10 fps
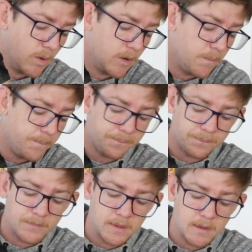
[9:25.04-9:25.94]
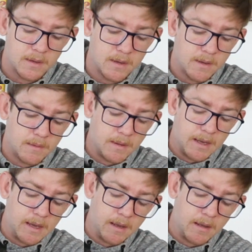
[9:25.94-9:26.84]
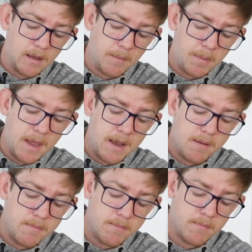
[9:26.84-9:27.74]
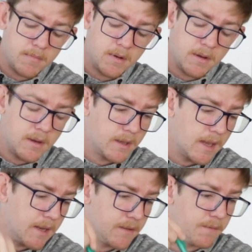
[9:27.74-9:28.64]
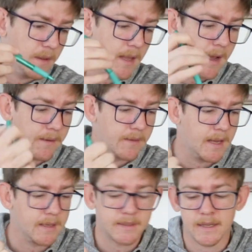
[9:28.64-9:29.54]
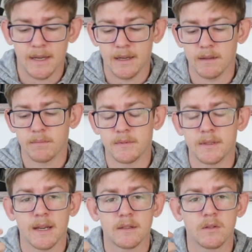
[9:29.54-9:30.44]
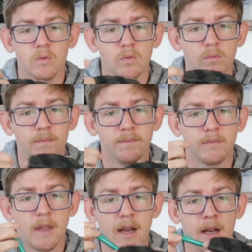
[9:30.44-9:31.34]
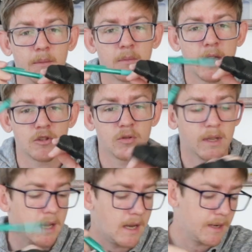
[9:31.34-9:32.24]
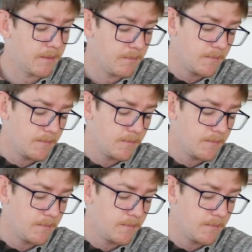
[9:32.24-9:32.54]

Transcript: well. A pen, again to fill out that tactical casualty card.